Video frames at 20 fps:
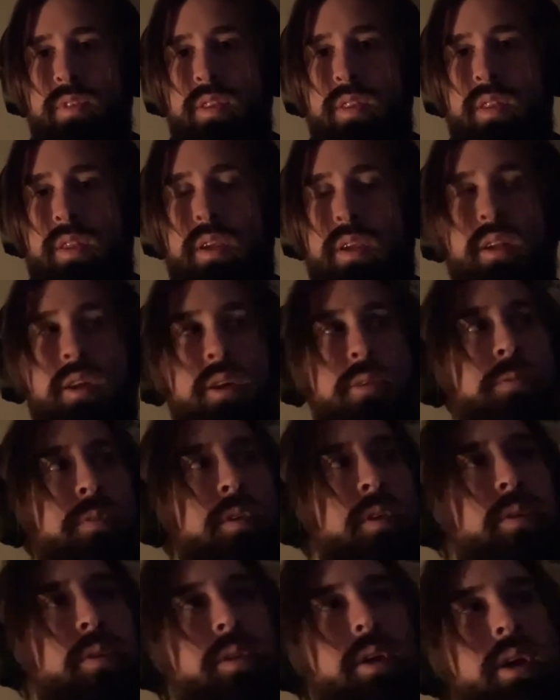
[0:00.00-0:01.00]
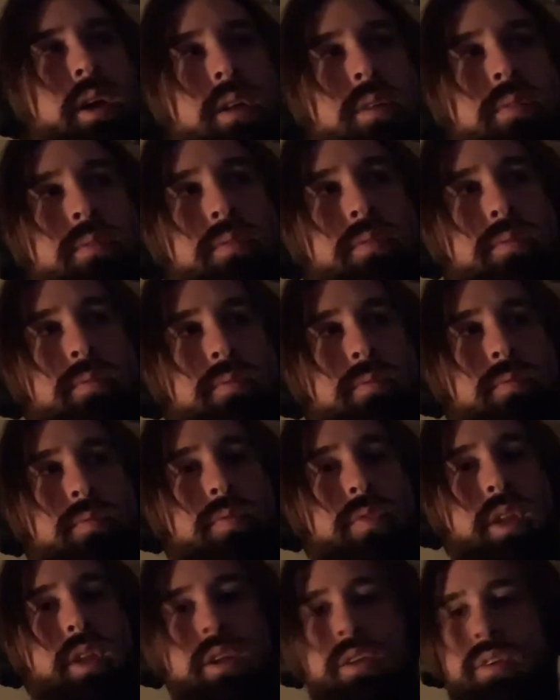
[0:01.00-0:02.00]
And I feel that
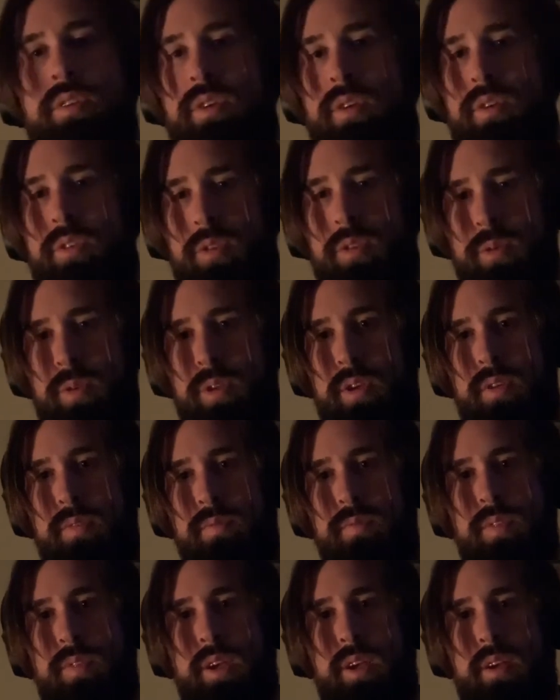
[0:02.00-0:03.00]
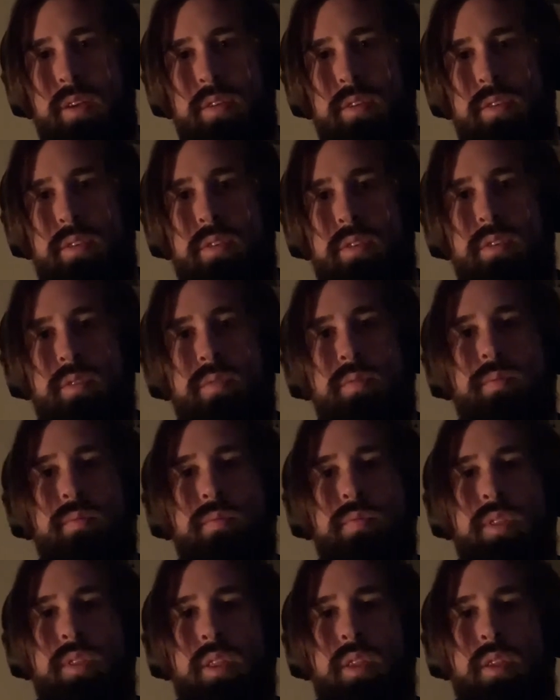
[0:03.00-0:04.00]
it is our duty as
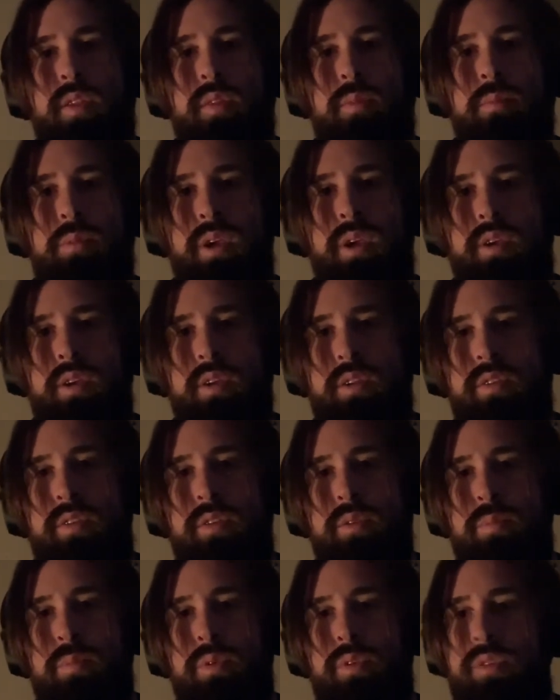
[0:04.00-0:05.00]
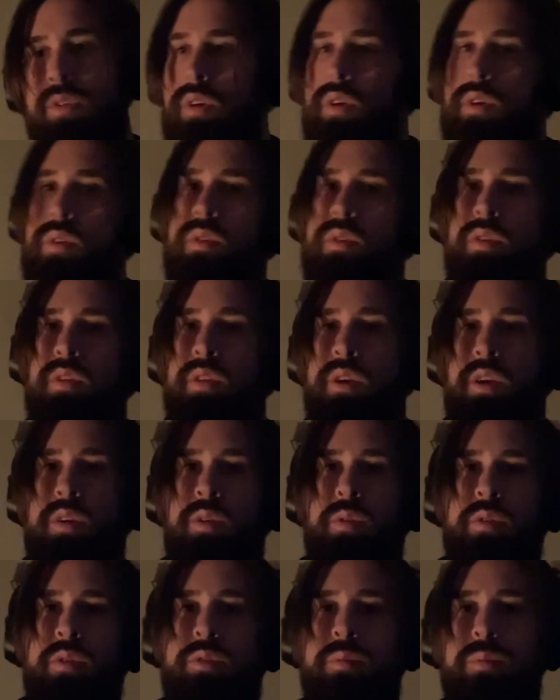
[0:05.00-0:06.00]
pagans, and particularly
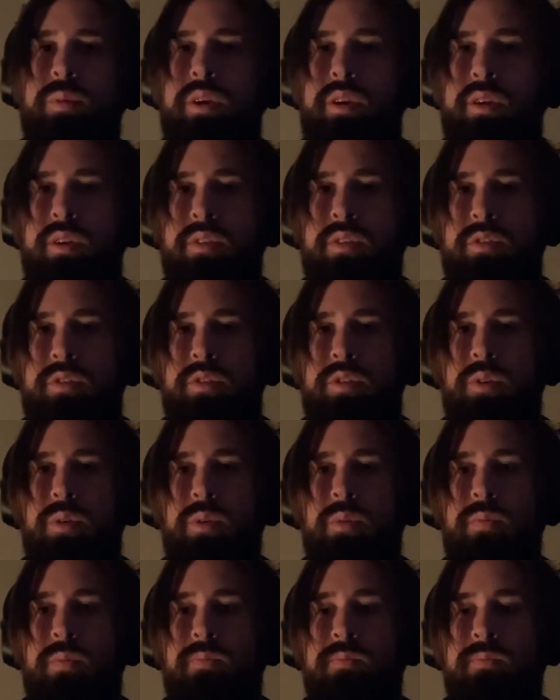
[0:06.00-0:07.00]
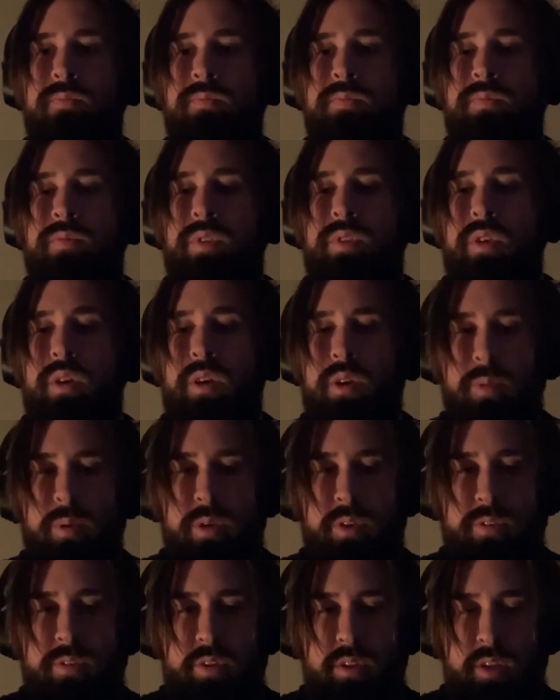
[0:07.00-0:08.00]
Norse pagans, to
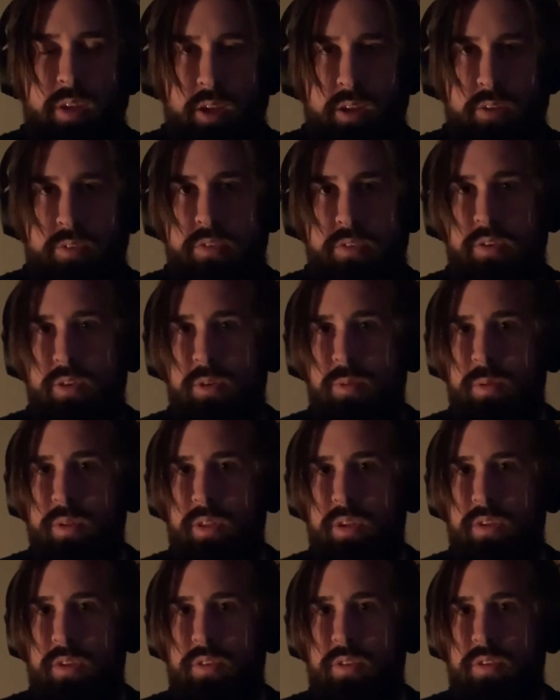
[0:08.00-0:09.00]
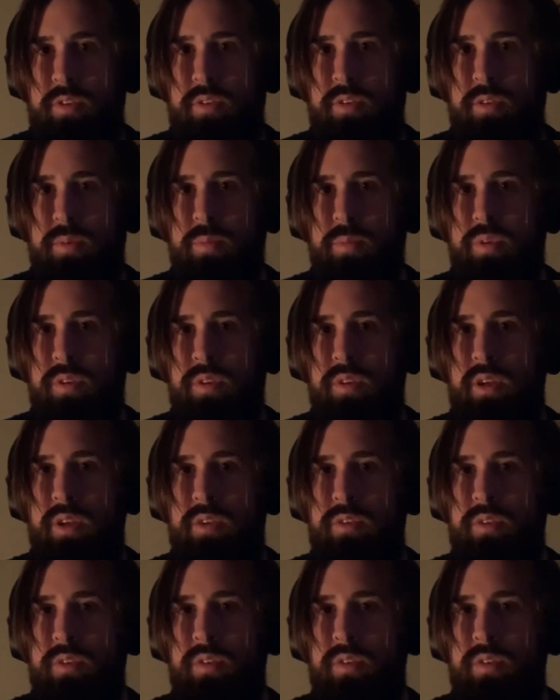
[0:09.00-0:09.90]
always enhance our relationship with nature.